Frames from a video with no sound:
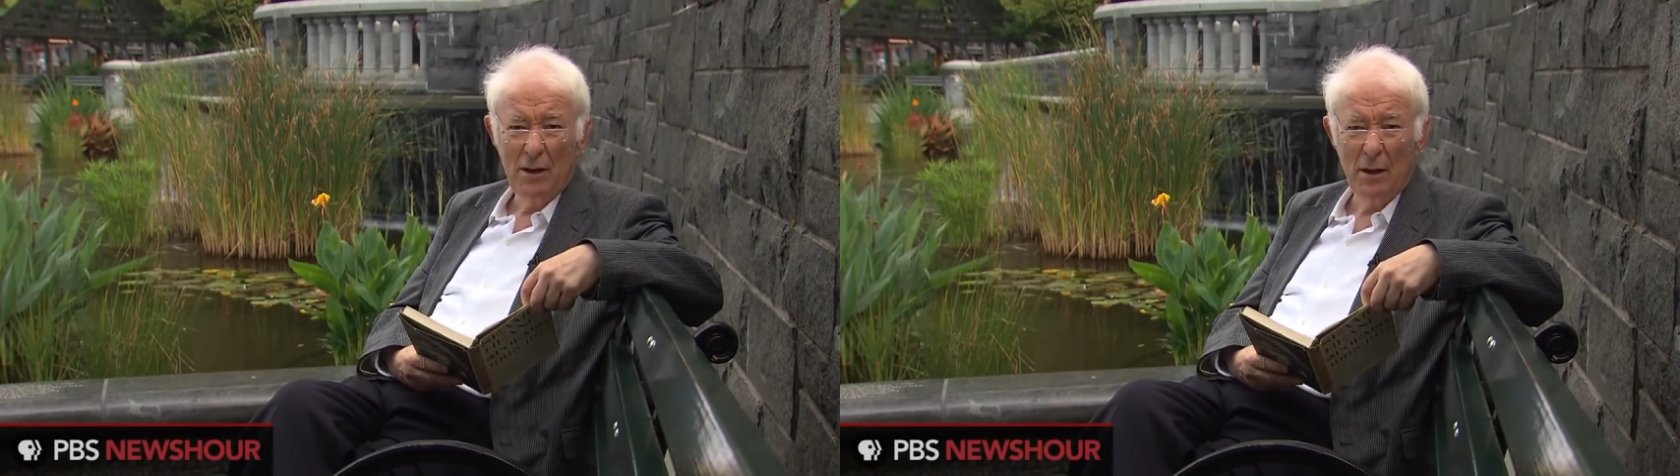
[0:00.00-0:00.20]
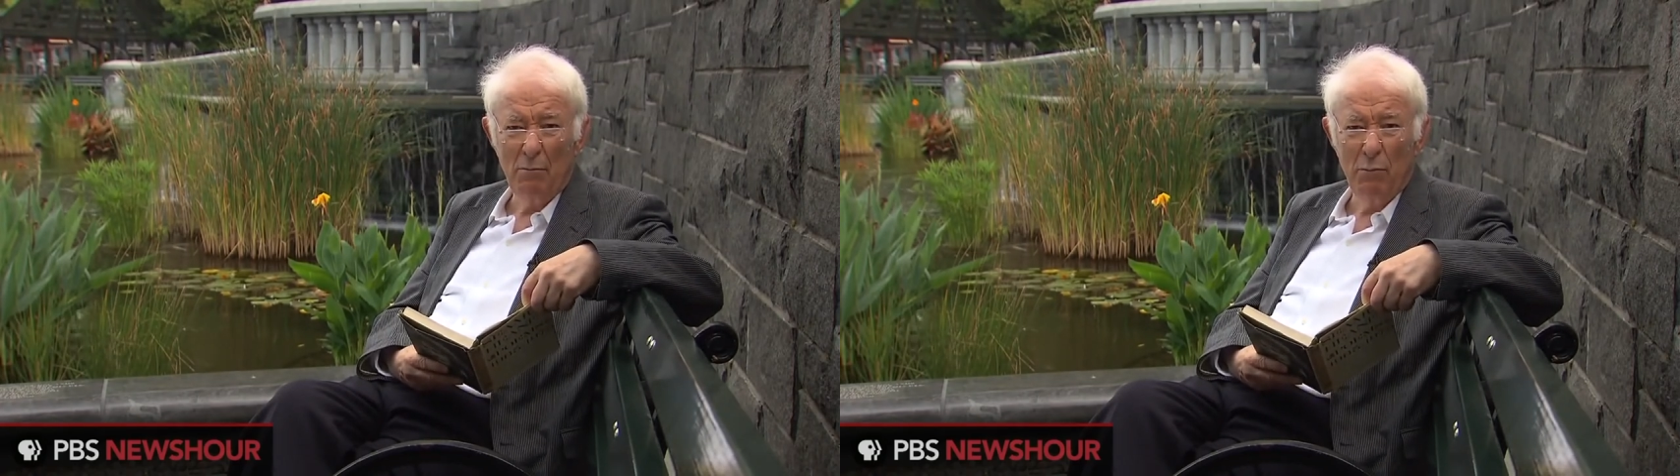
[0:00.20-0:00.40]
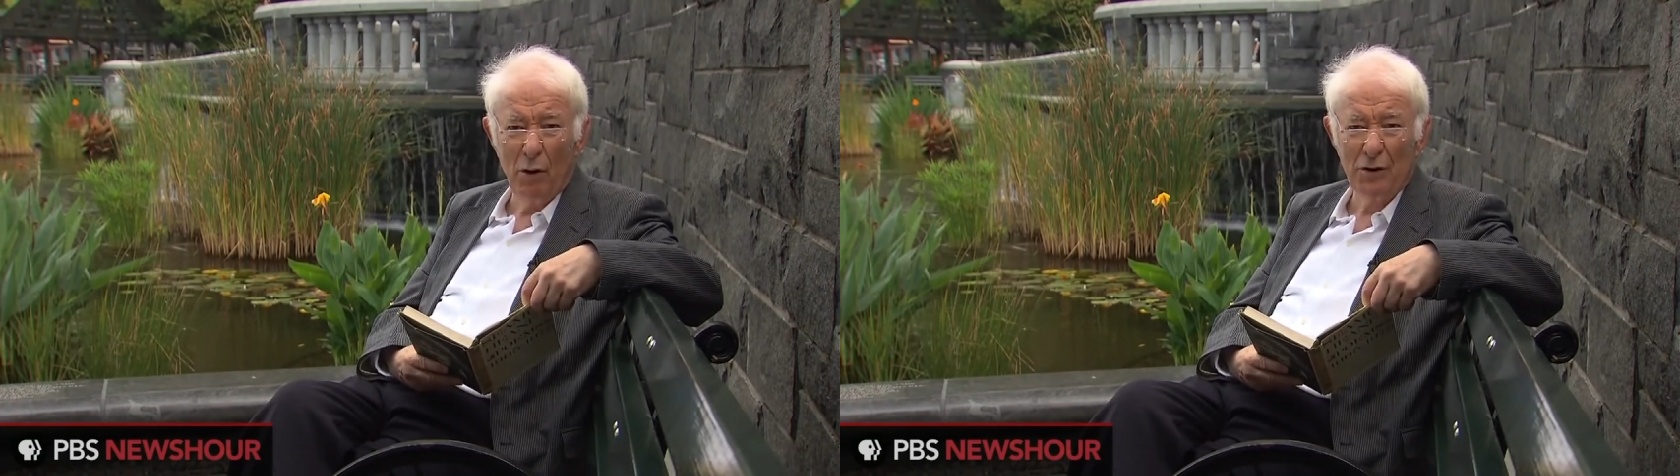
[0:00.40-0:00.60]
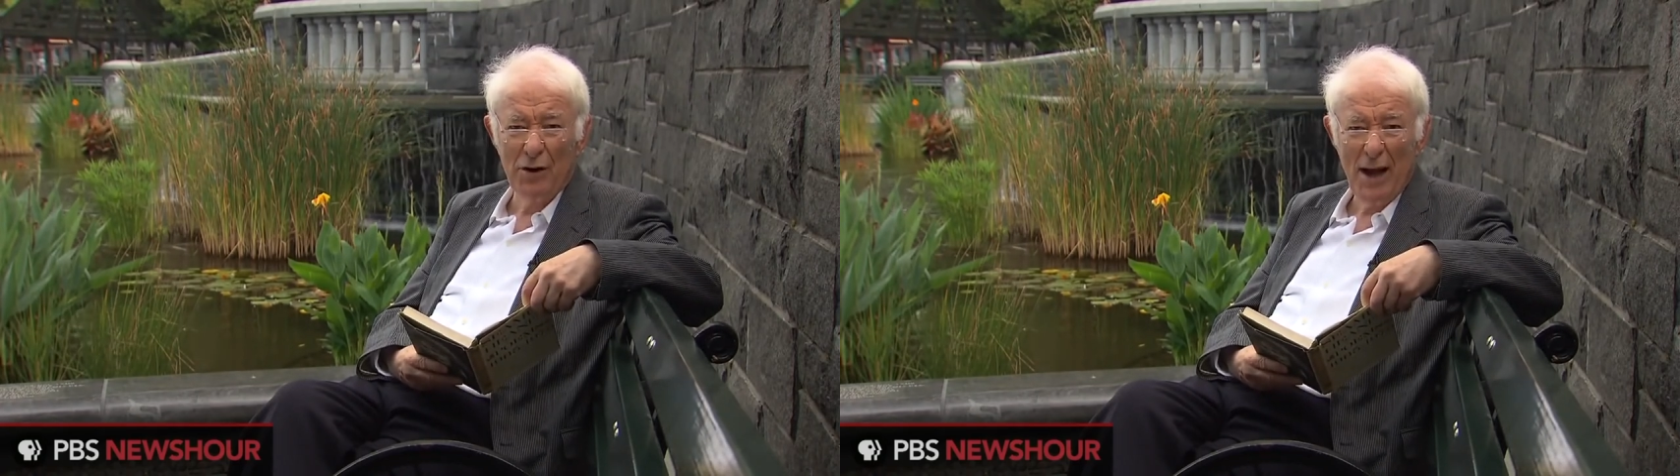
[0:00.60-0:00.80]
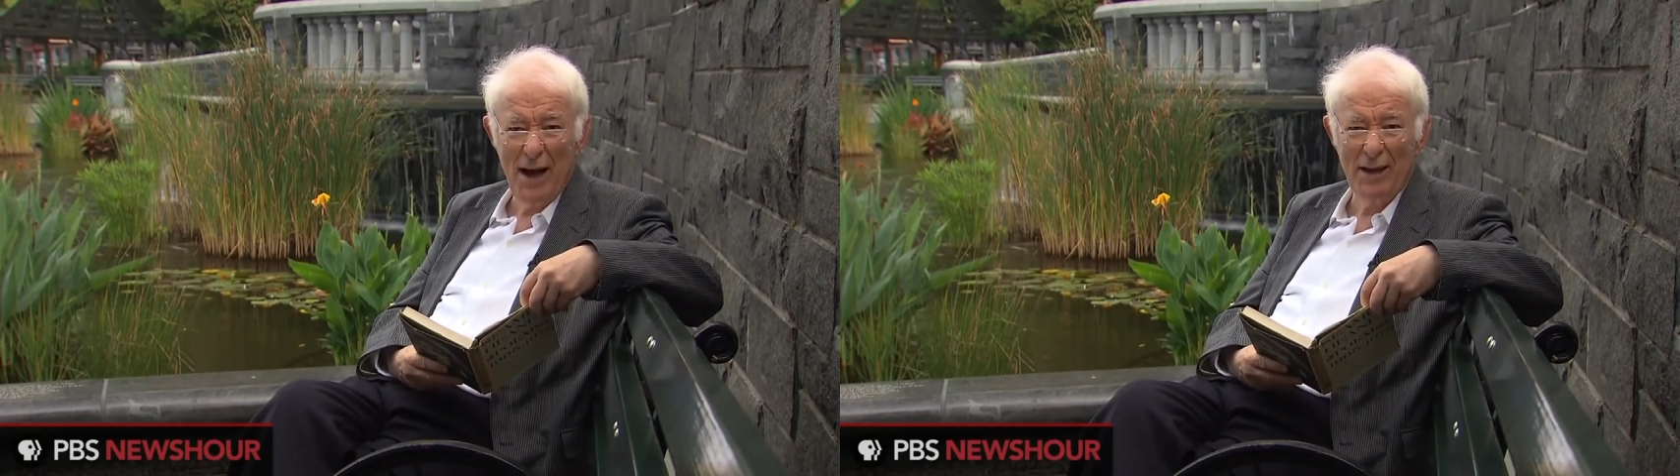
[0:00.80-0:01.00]
their blunt
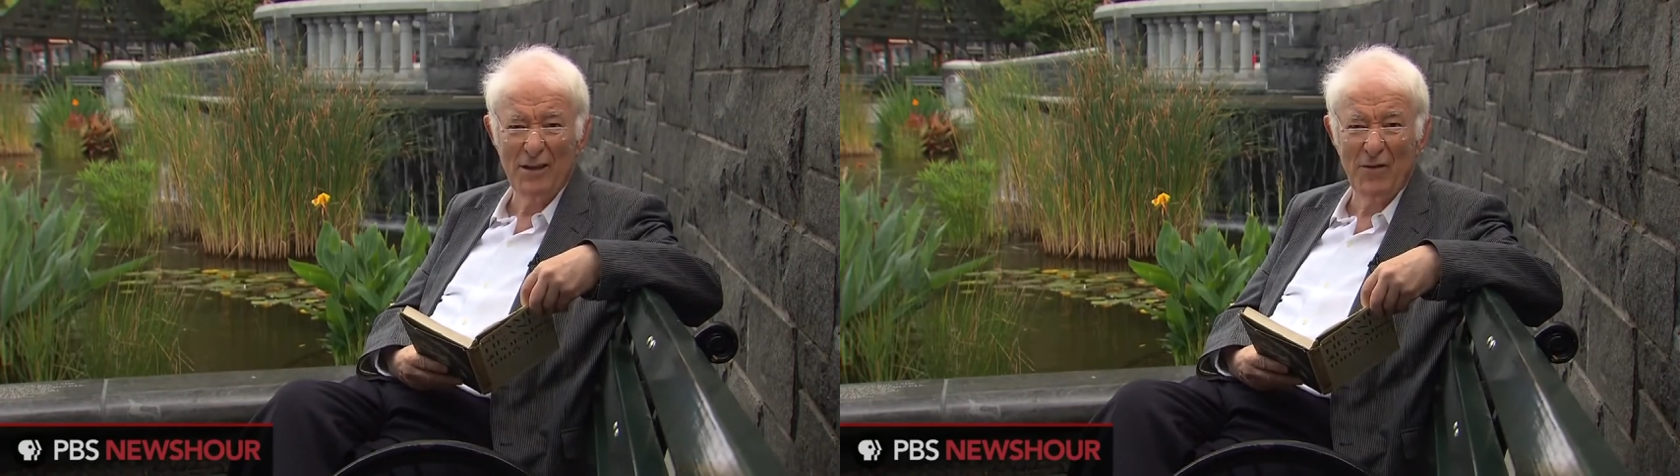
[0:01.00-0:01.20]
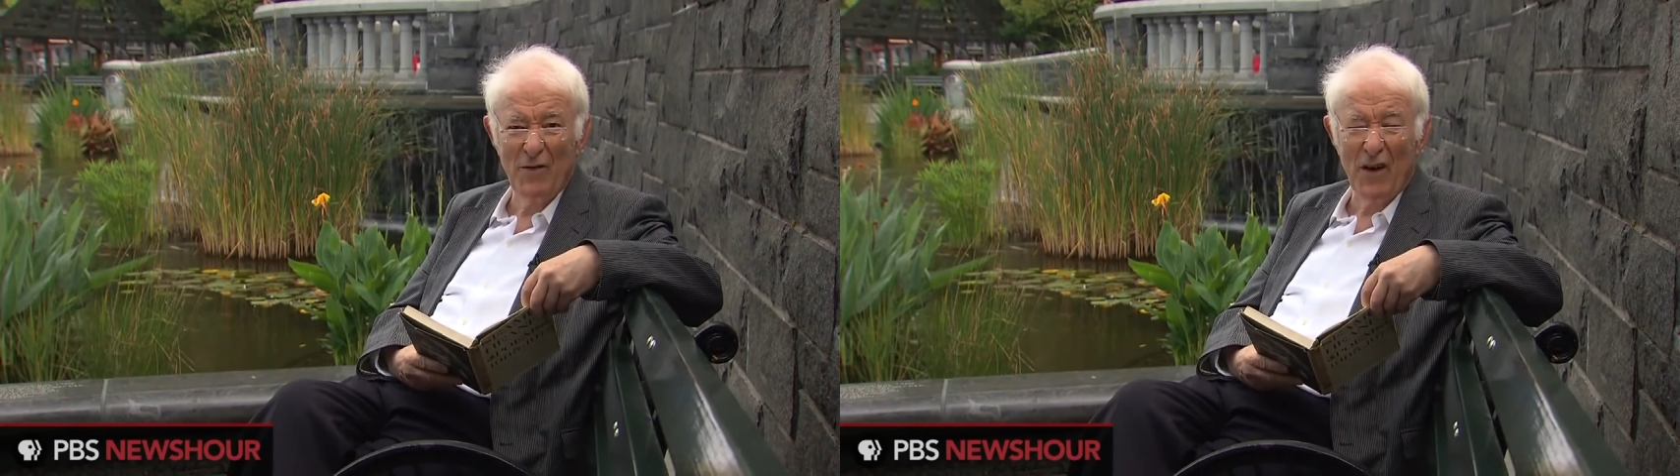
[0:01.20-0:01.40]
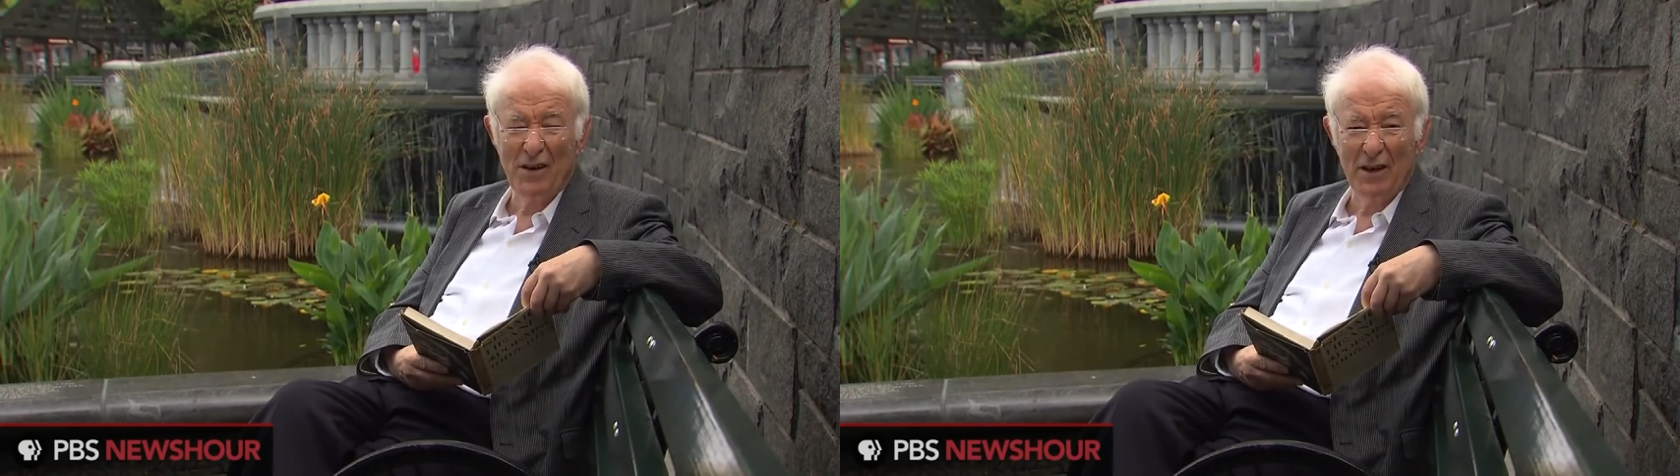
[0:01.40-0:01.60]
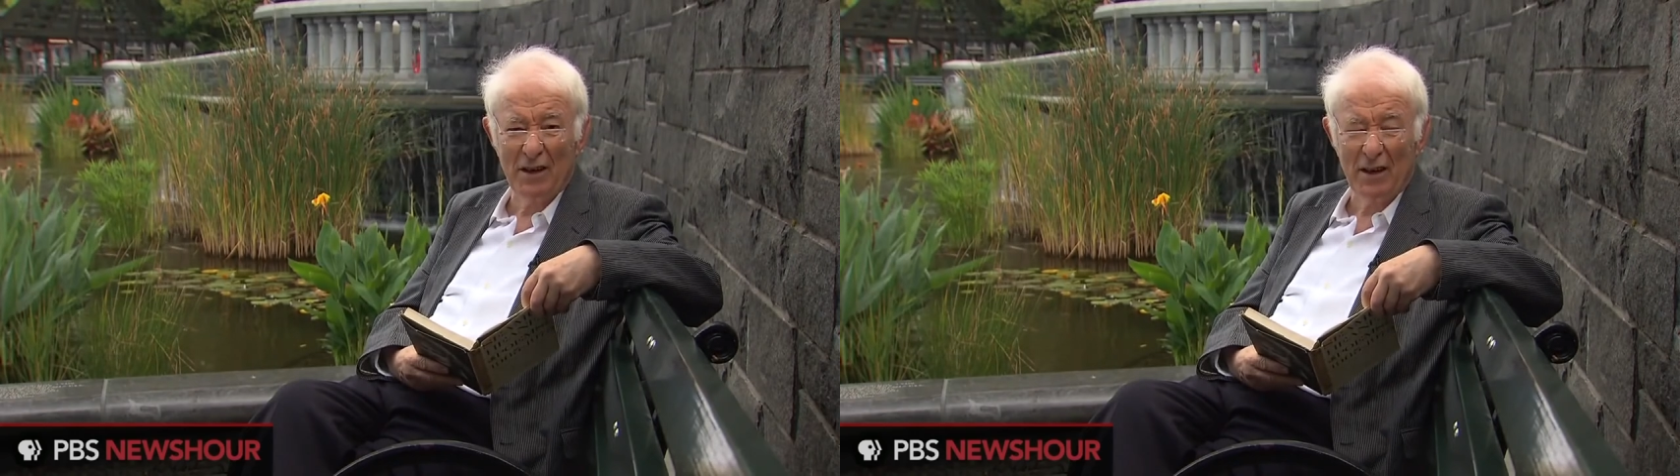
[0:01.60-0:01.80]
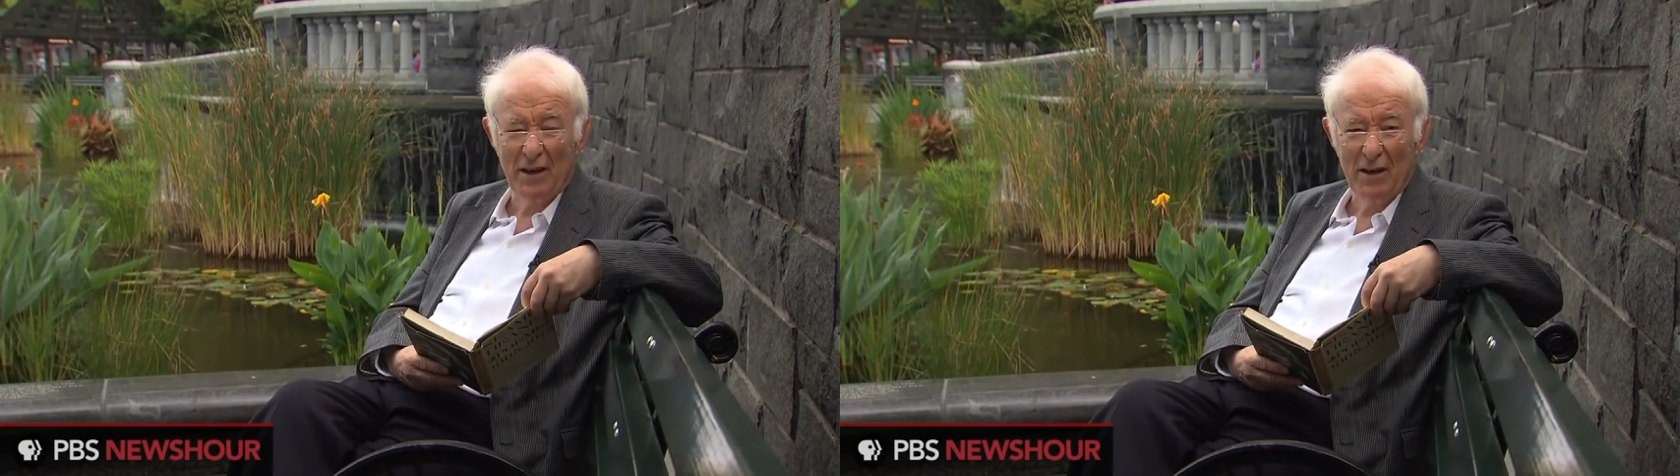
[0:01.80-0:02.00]
heads farting.